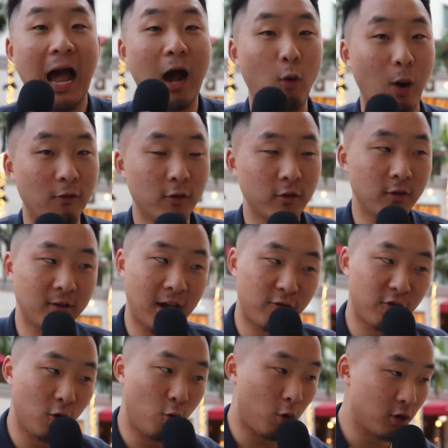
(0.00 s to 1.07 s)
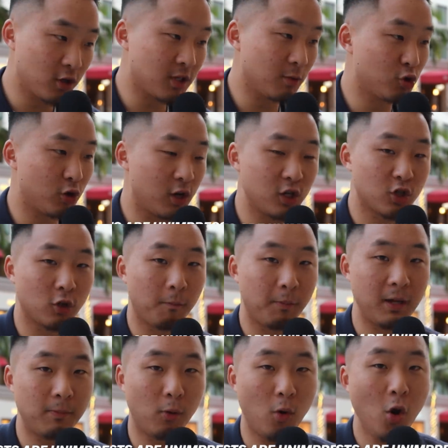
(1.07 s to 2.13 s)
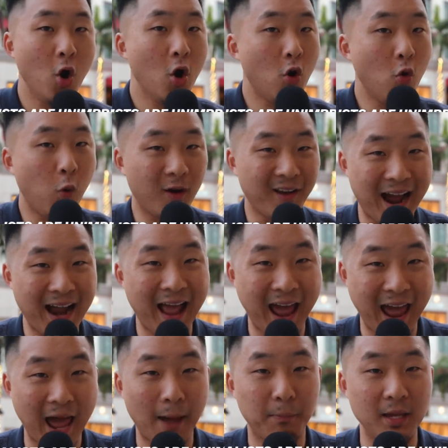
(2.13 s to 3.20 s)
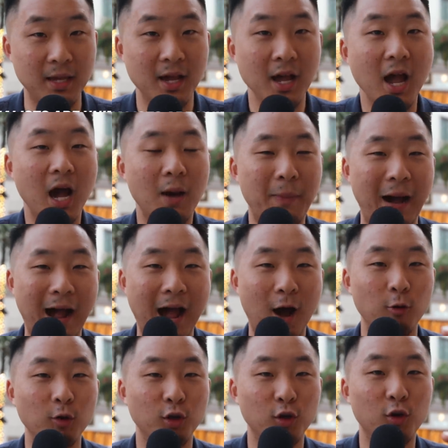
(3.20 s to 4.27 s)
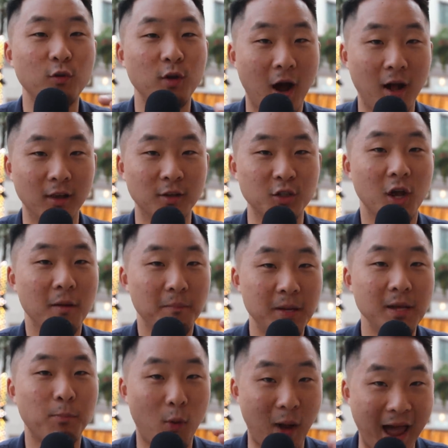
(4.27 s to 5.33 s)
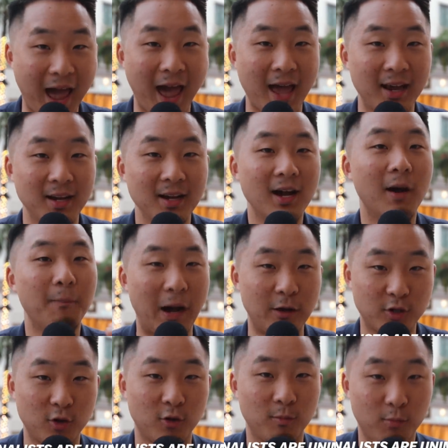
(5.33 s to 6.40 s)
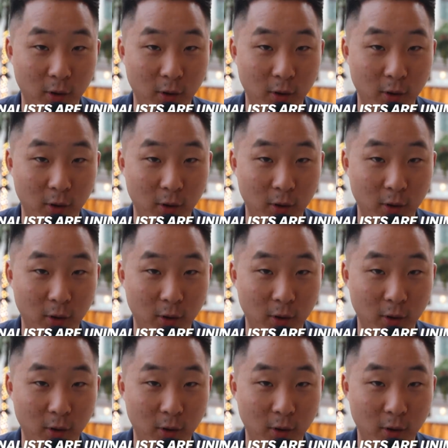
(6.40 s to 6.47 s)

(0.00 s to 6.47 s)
However, there definitely were some traditional people who were not happy about how little knowledge people had about certain